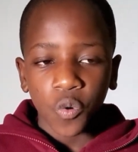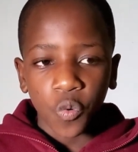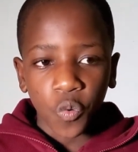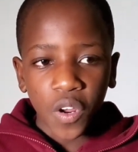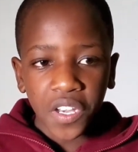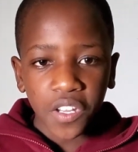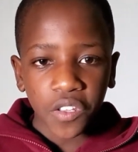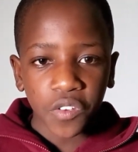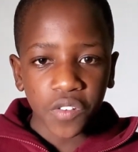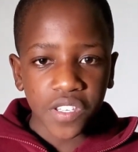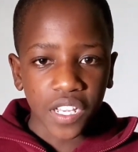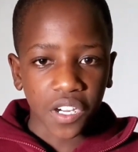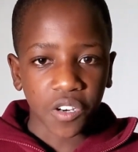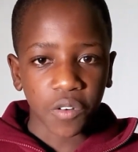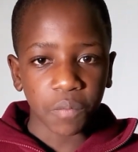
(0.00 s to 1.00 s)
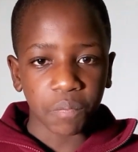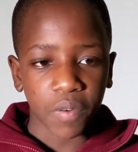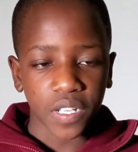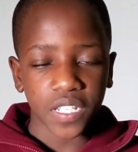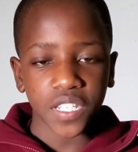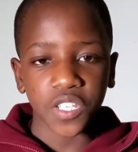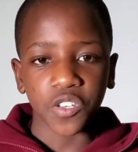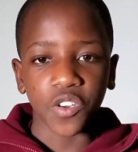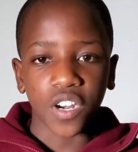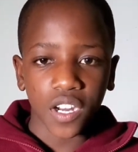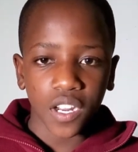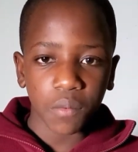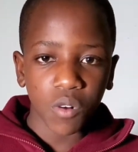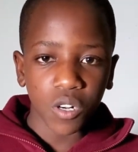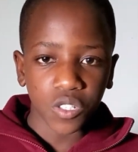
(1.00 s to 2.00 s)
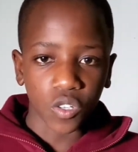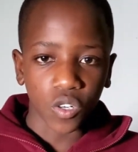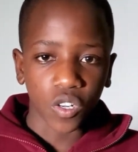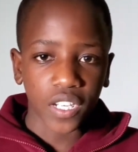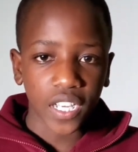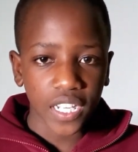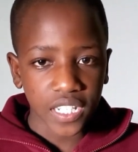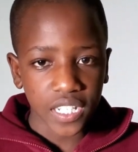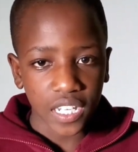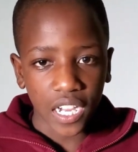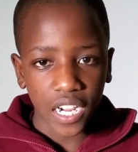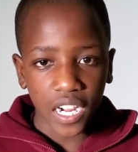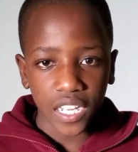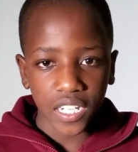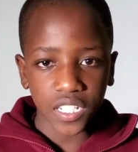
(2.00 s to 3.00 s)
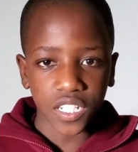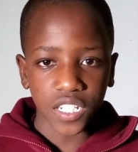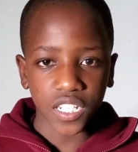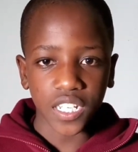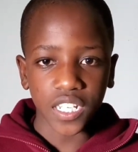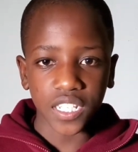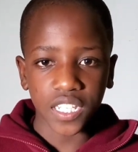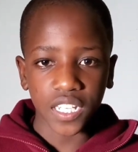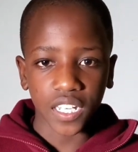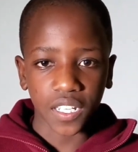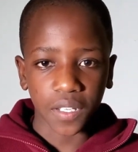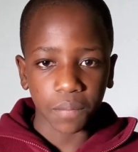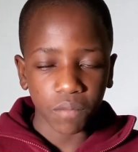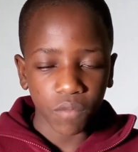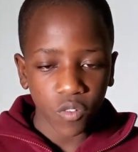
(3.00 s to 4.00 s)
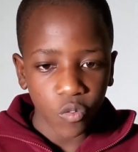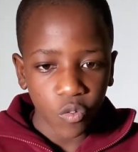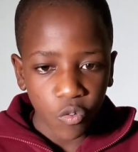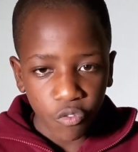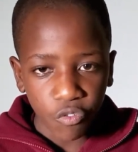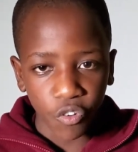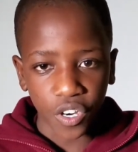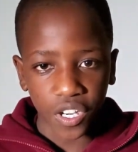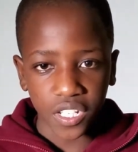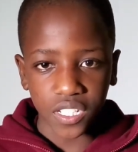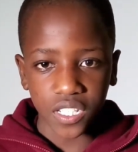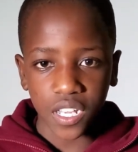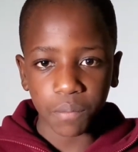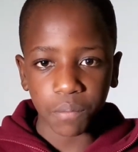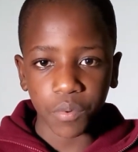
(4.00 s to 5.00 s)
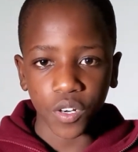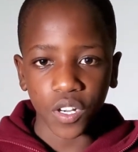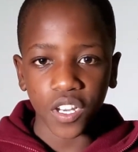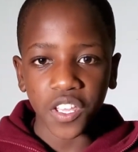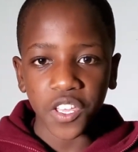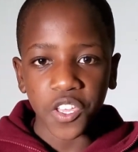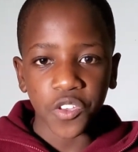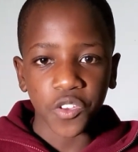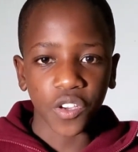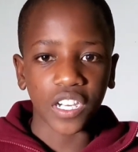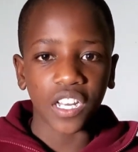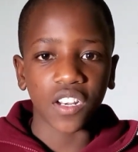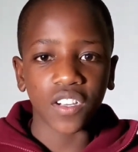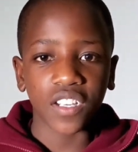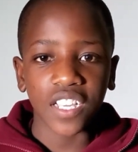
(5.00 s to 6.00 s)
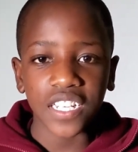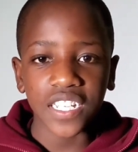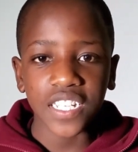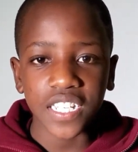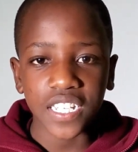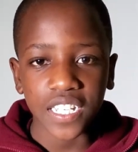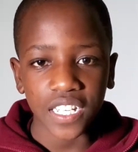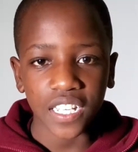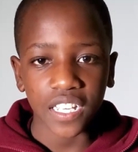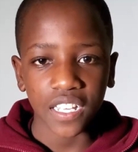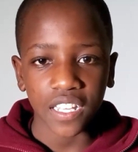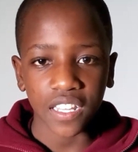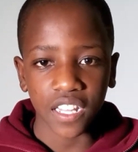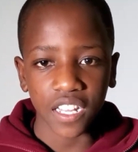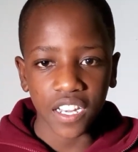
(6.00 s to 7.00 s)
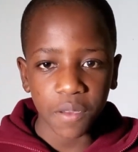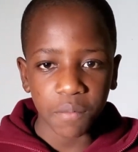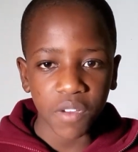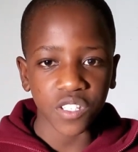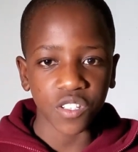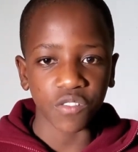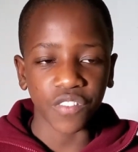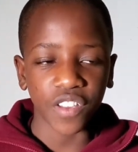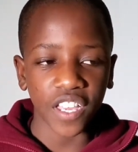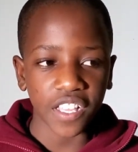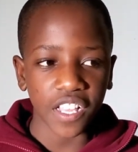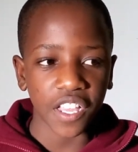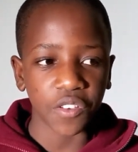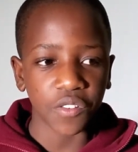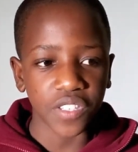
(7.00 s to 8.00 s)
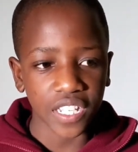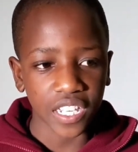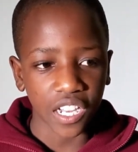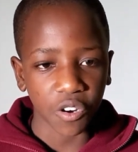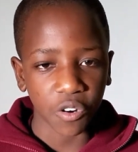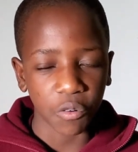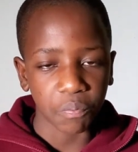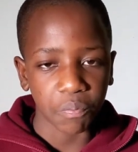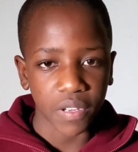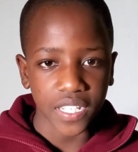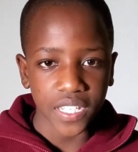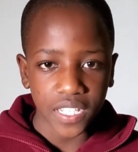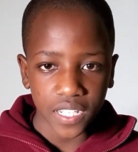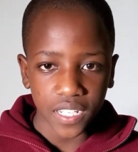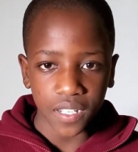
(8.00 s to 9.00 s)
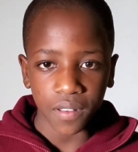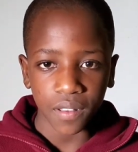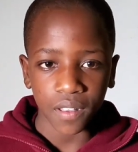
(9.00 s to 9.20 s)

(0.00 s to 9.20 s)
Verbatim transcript: When you use a compass, you are able to locate a country easily. For example, you can locate the neighbors of Kenya using a compass.